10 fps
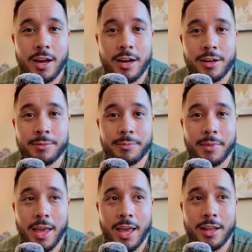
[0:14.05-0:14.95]

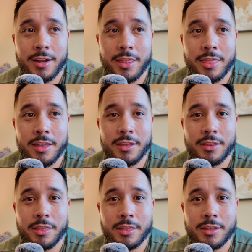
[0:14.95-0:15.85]
and I
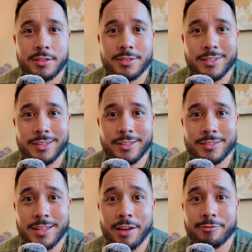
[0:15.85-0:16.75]
think this
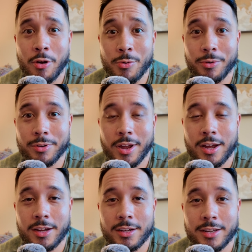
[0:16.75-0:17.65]
is that phone,
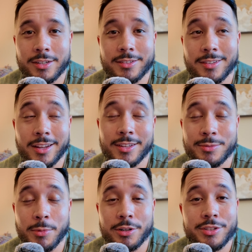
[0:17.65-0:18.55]
today
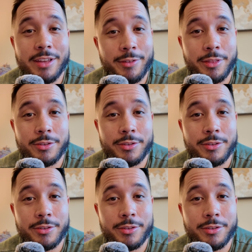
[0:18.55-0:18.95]
is March 7th.